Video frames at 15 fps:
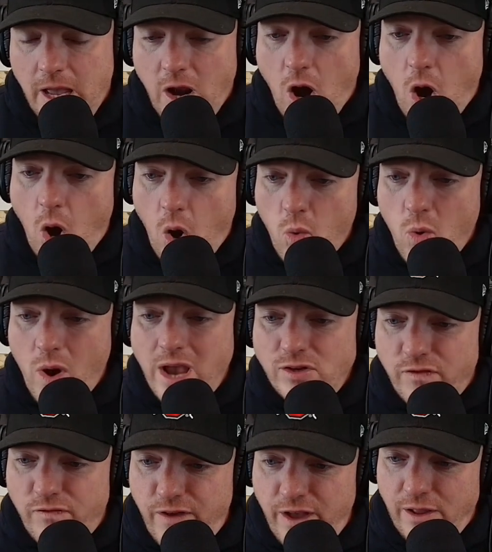it
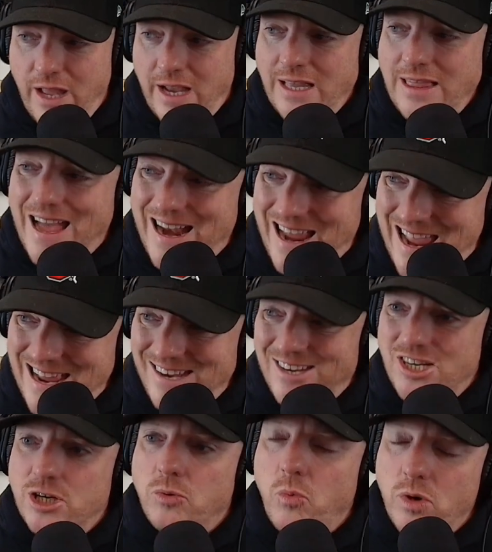always felt like that
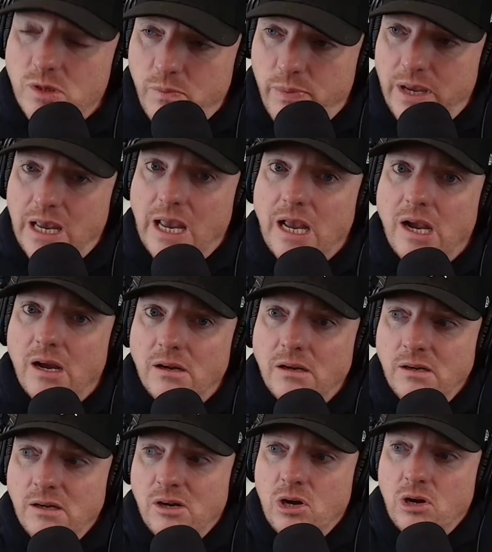engine was being